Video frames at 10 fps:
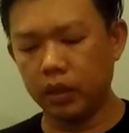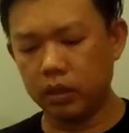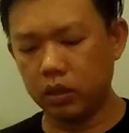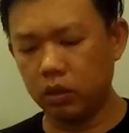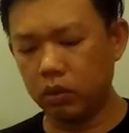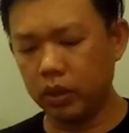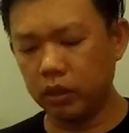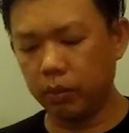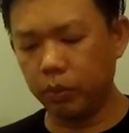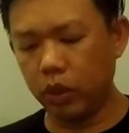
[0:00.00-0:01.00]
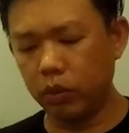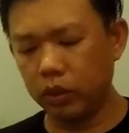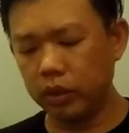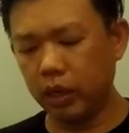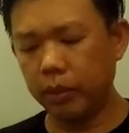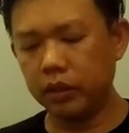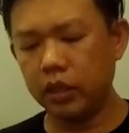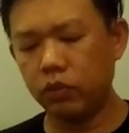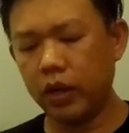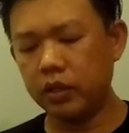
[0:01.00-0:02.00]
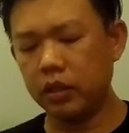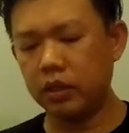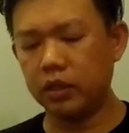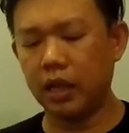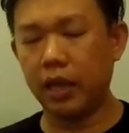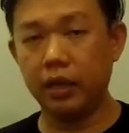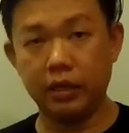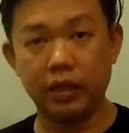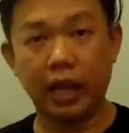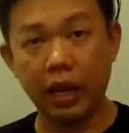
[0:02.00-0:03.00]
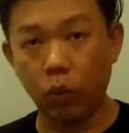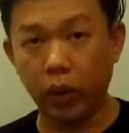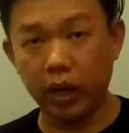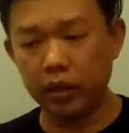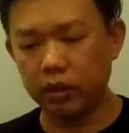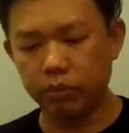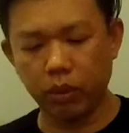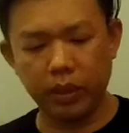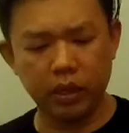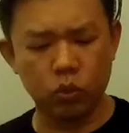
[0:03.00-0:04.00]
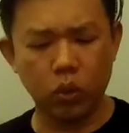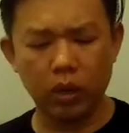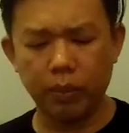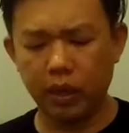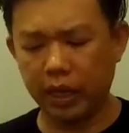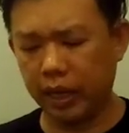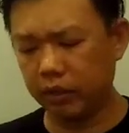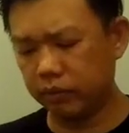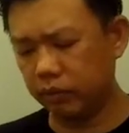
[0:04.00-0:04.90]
So one thing about this vest is it's lightweight. Probably it weighs about like